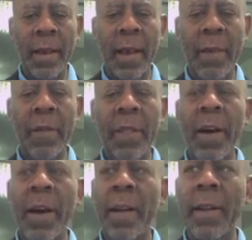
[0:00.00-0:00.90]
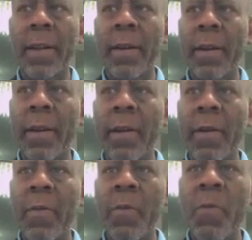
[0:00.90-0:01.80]
And we thought,
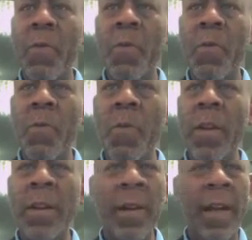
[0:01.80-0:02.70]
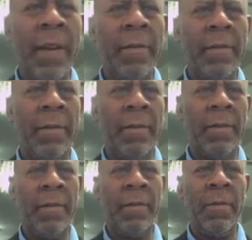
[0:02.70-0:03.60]
we don't have
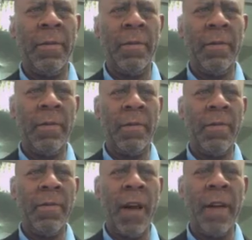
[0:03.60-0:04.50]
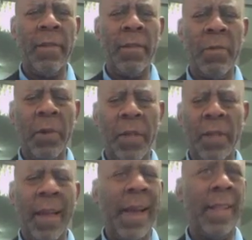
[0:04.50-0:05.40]
to rival
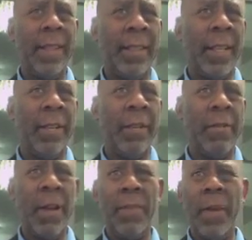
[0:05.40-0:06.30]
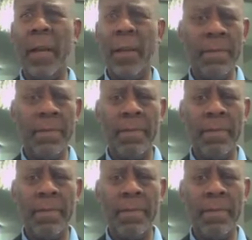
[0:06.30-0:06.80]
with Alexander Graham Bell.